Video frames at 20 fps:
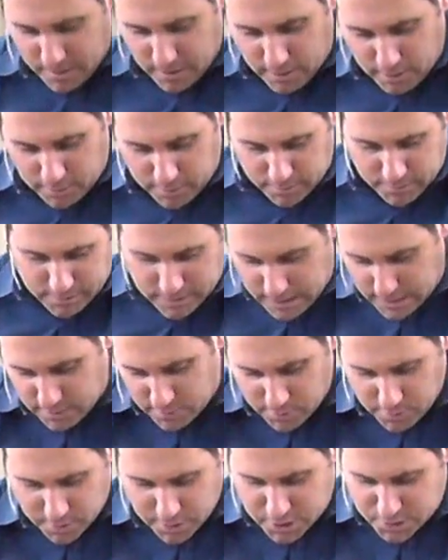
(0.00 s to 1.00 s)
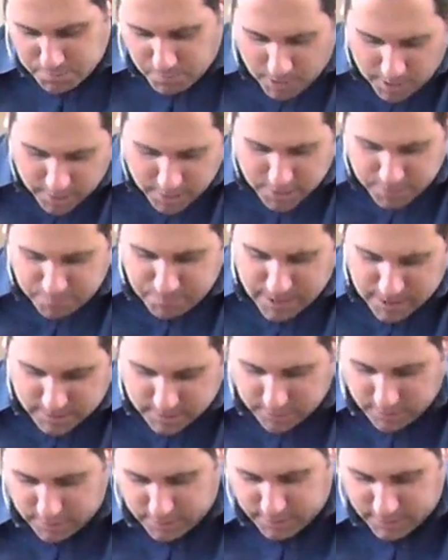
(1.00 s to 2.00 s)
you know, that they're the smartest,
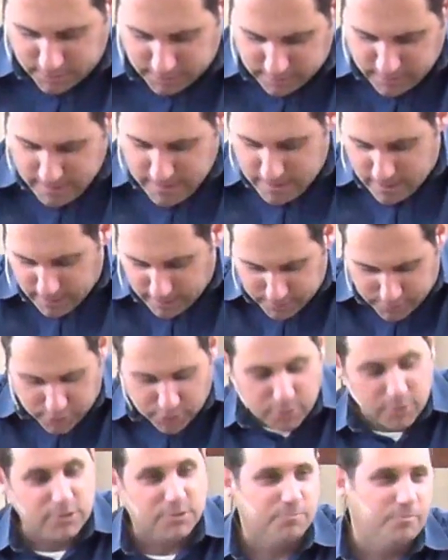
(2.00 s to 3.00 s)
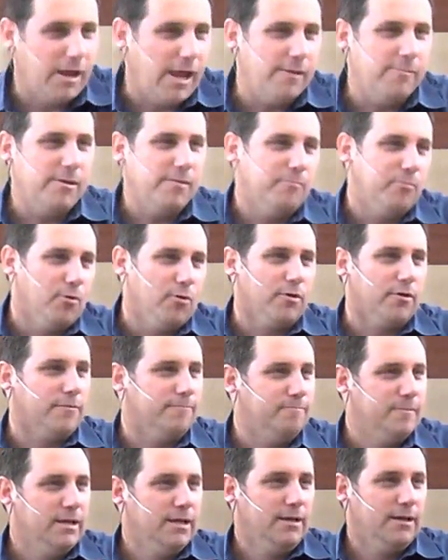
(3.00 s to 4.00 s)
best looking, uh, cutest baby
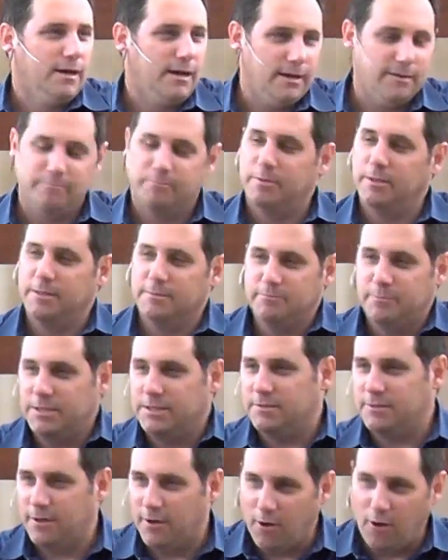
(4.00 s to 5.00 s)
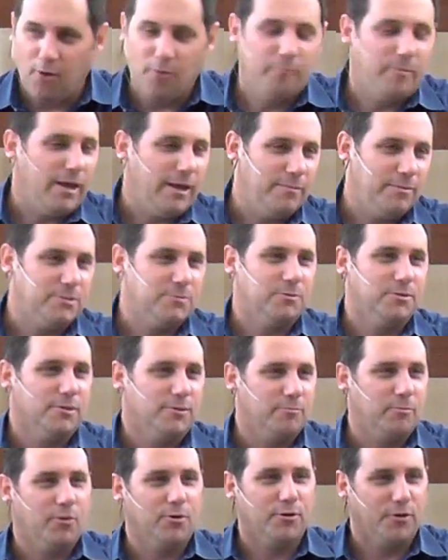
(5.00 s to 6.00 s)
born. Uh, but, but all babies,
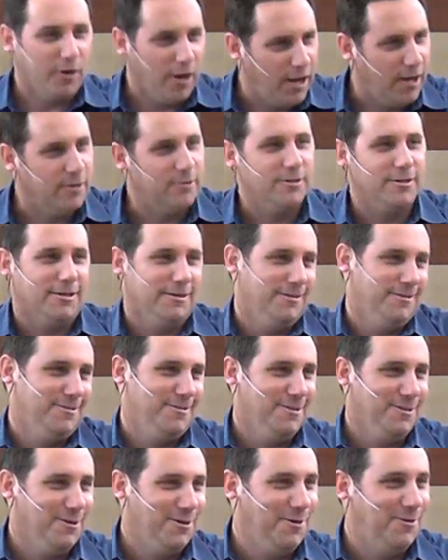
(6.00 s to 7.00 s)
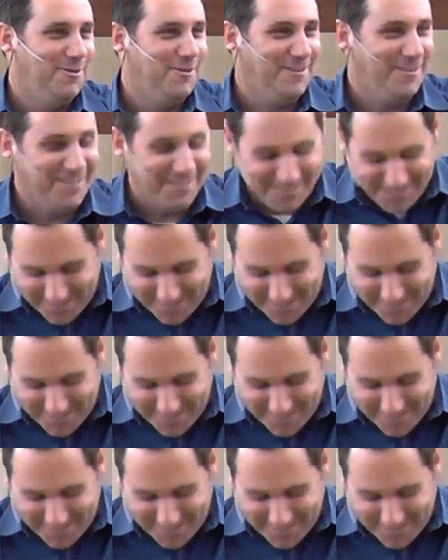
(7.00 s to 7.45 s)
when they're born, are ugly, you know?